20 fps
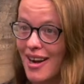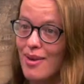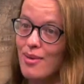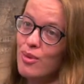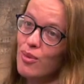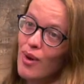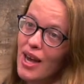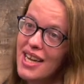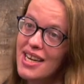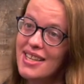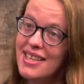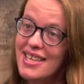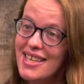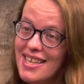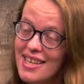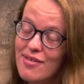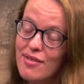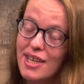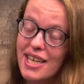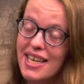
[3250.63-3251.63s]
I would write in the
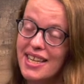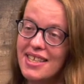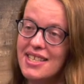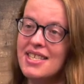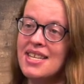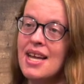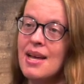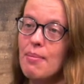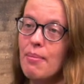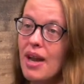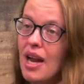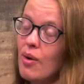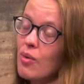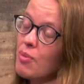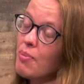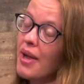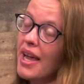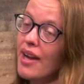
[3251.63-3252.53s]
evenings, but I would